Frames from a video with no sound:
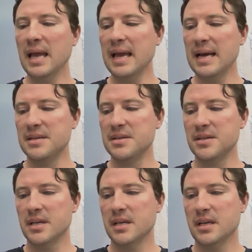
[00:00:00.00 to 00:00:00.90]

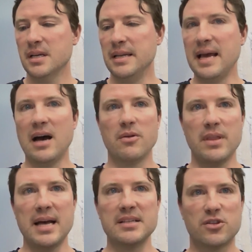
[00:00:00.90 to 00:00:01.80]
And now
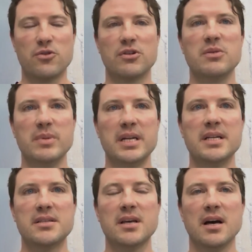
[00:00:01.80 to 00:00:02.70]
that's 30
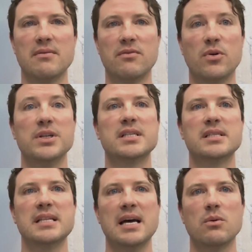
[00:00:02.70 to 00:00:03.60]
minutes of voices
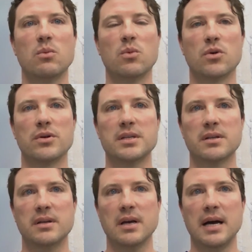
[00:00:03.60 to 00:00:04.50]
that
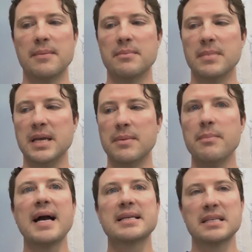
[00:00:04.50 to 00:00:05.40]
weren't
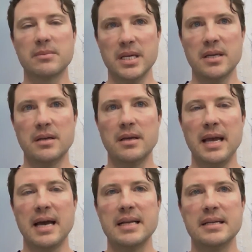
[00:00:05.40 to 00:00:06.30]
impacting me
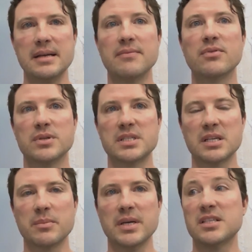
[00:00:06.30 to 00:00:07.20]
and
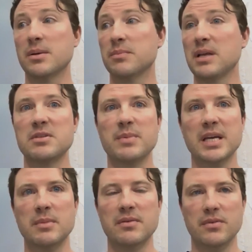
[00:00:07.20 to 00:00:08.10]
influencing me, sometimes
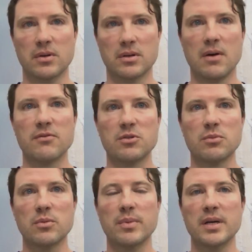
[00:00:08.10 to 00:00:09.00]
making me feel
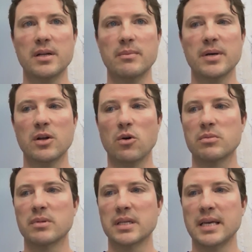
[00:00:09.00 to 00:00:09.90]
uncomfortable, but
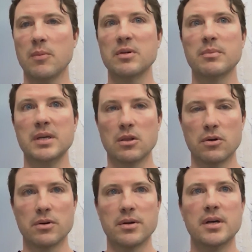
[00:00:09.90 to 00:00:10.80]
ultimately helping me
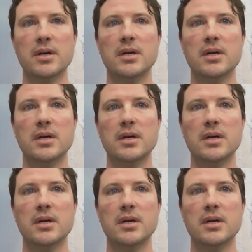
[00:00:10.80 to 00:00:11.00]
learn